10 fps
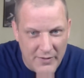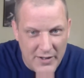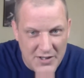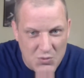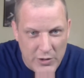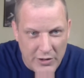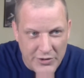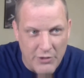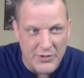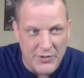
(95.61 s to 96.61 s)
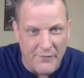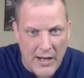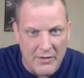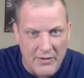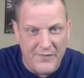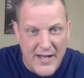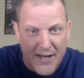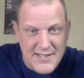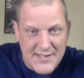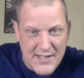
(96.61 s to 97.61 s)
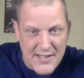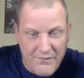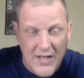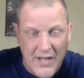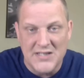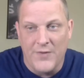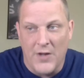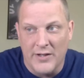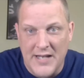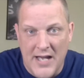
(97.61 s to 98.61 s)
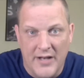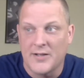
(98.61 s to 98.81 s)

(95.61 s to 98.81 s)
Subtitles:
in his wheelchair with a frowny face as the confetti's falling down.